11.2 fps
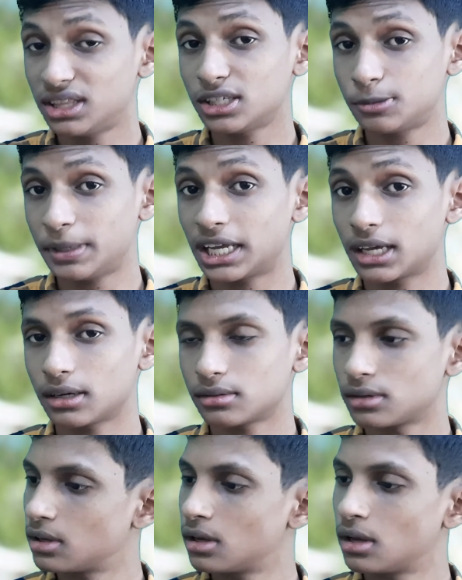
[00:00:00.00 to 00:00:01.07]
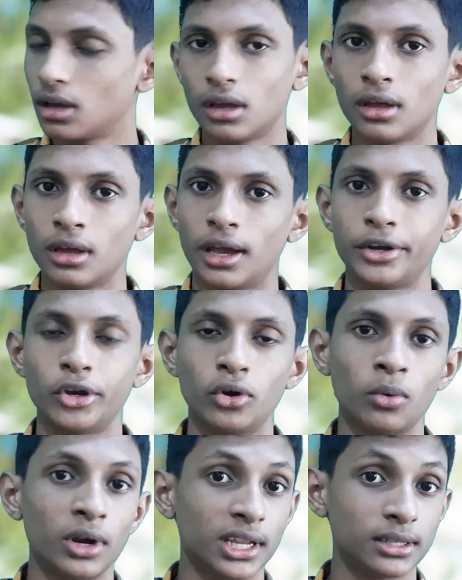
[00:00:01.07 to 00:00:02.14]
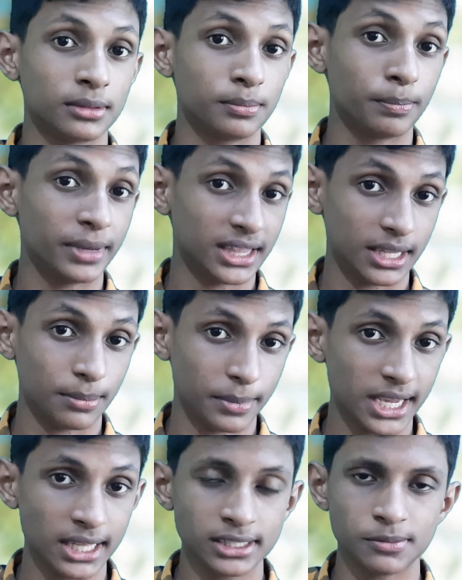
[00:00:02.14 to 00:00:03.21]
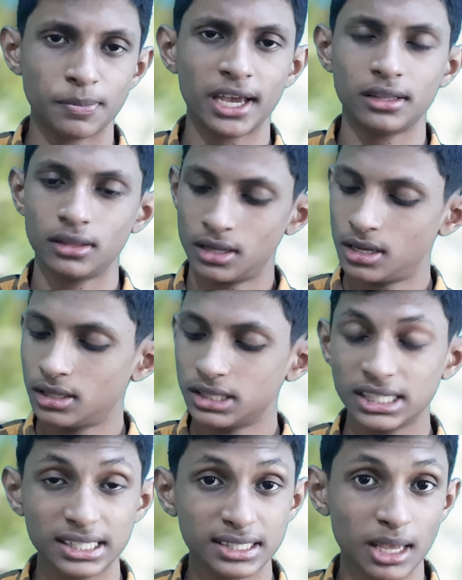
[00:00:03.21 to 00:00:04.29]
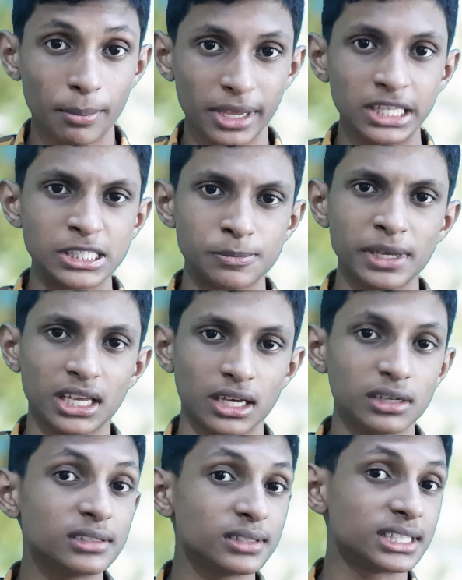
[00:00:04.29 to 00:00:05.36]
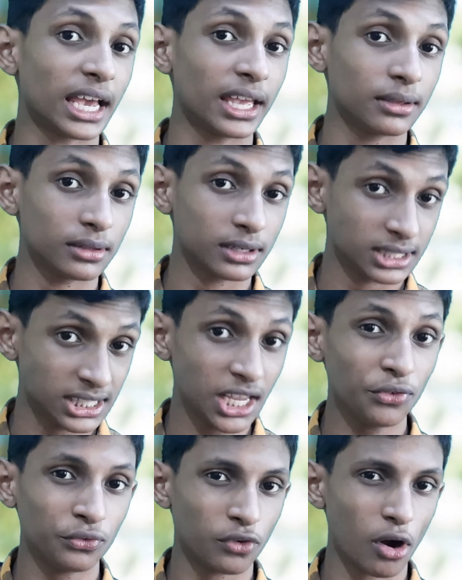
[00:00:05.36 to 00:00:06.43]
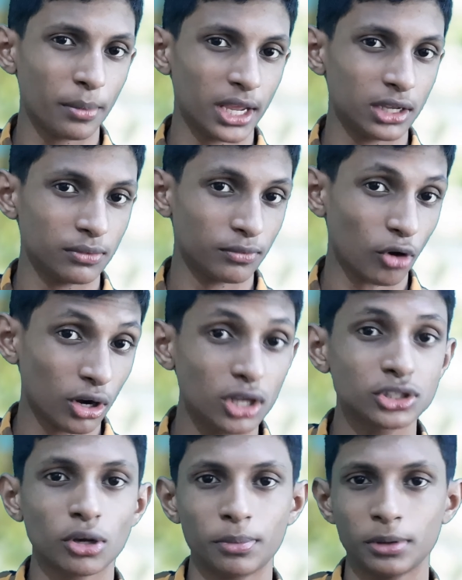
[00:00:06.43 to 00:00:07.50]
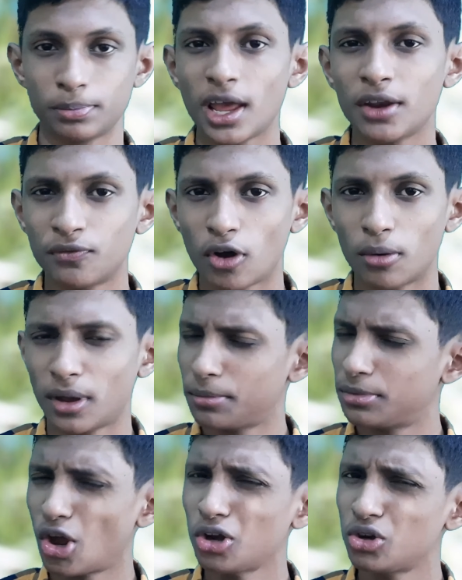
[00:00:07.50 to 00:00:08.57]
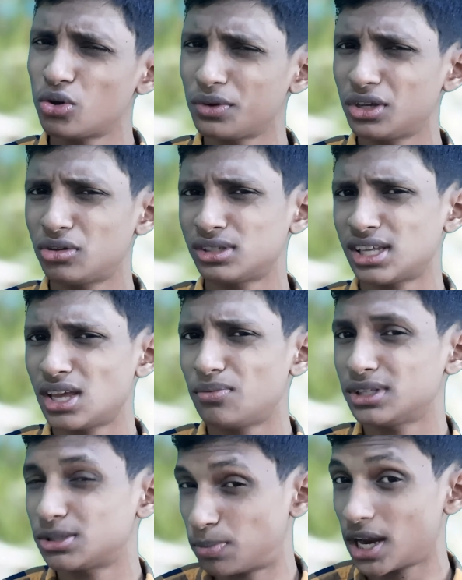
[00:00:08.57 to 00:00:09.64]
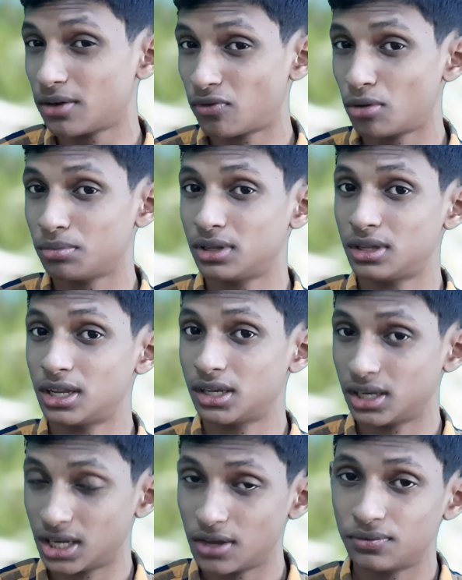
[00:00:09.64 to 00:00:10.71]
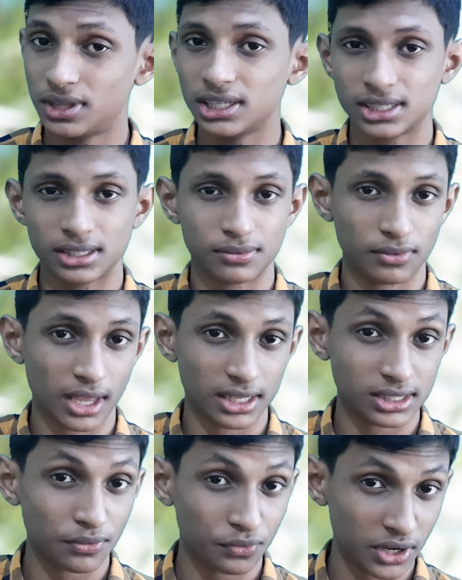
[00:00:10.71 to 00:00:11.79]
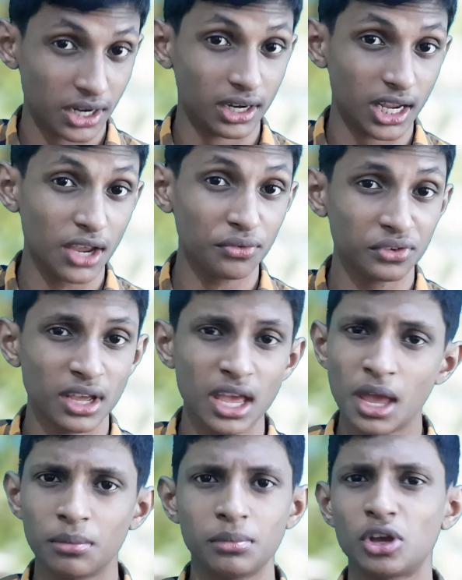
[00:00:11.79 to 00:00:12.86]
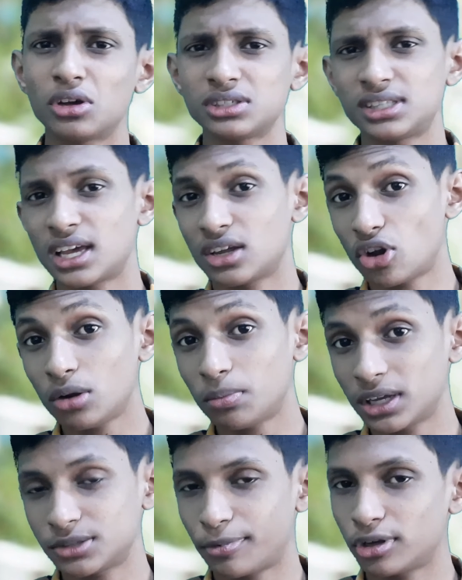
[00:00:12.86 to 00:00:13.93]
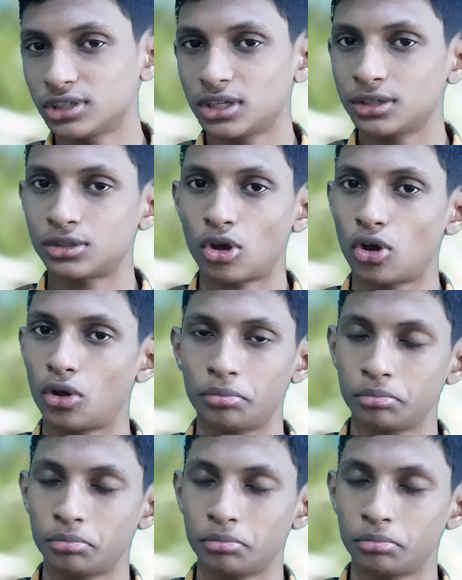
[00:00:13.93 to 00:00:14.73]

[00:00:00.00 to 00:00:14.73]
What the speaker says: speaker. I don't know what BT means, but this is a mini speaker which I received from a online shopping platform. I'm not going to say which platform did give this as a free gift because they are not my sponsors or